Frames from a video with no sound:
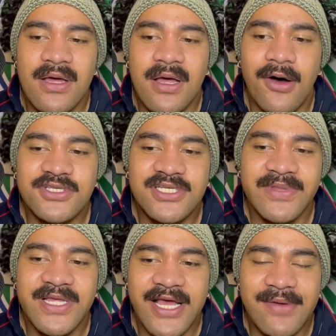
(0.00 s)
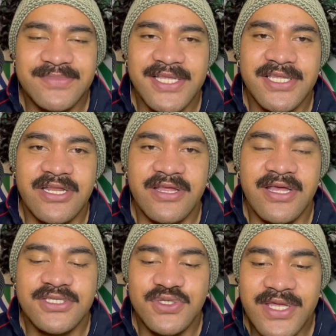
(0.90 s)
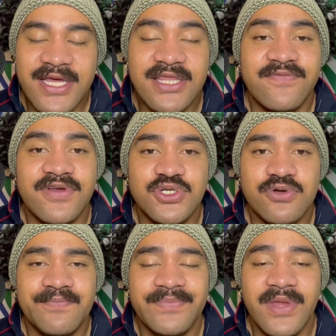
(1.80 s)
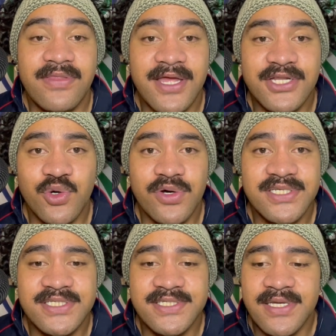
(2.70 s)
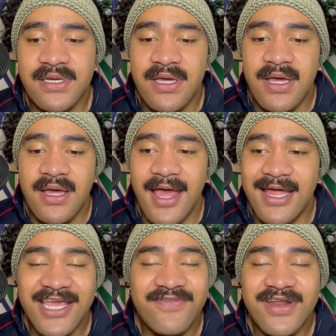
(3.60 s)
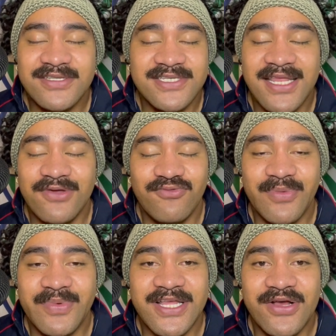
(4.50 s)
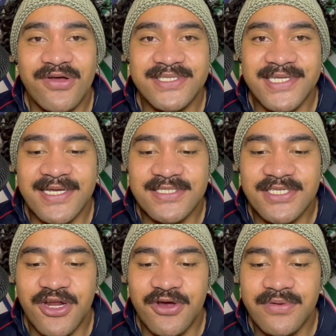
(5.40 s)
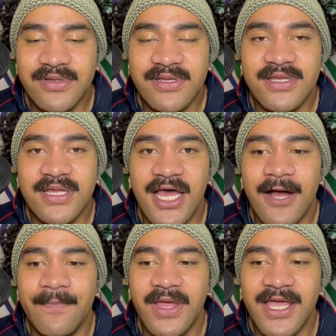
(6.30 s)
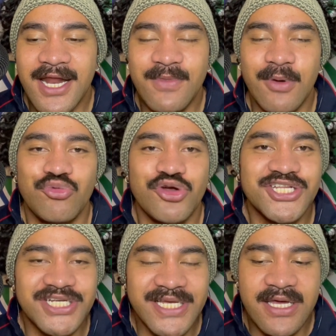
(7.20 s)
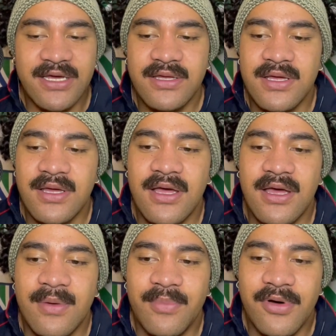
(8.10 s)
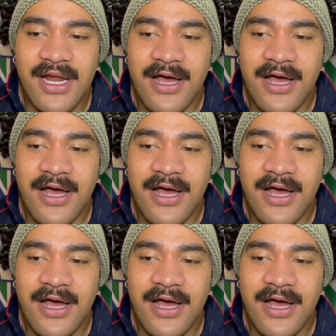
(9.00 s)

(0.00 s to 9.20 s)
ultimately it comes down to the individual and their choice, And even outside the rugby league context, again, I'm not preaching here, but